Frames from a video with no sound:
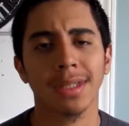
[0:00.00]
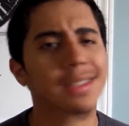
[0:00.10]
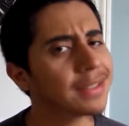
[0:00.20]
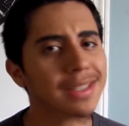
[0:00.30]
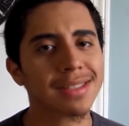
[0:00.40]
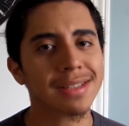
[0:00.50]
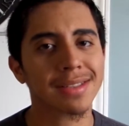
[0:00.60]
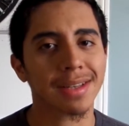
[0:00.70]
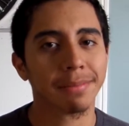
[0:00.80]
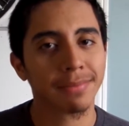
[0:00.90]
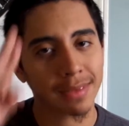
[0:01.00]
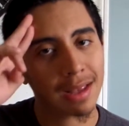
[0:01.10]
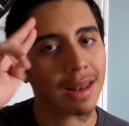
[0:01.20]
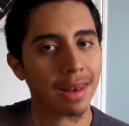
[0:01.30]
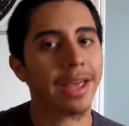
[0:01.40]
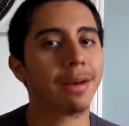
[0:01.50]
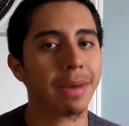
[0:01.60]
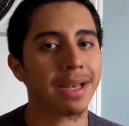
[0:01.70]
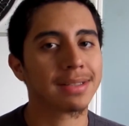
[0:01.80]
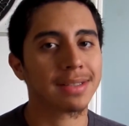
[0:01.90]
I'll see you guys next time. Later,
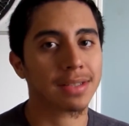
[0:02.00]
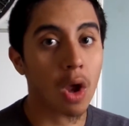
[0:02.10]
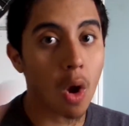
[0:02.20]
my asses.